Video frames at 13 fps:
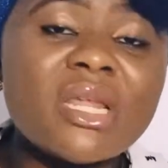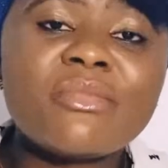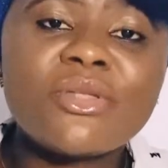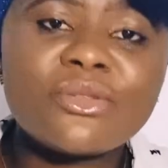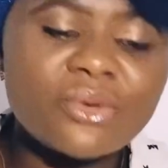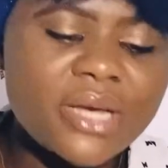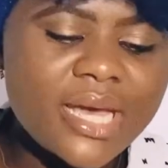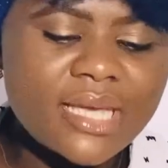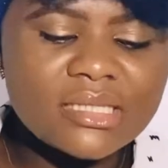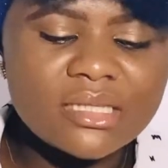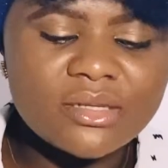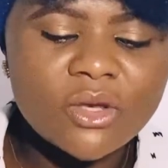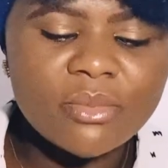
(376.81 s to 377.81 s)
Let me know, guys,
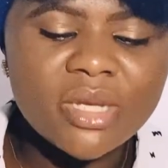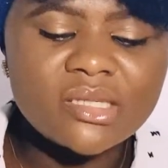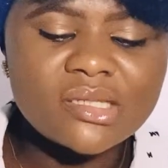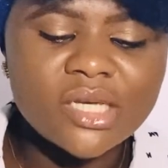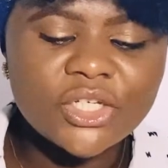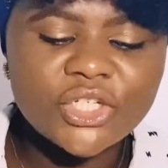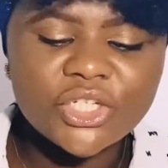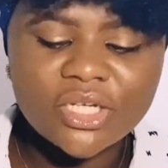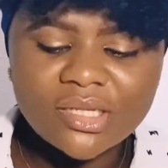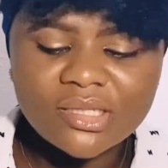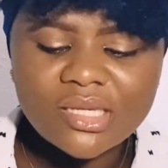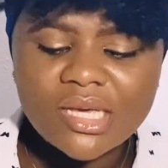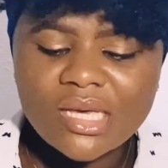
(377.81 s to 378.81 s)
in the comment
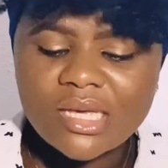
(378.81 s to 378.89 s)
section.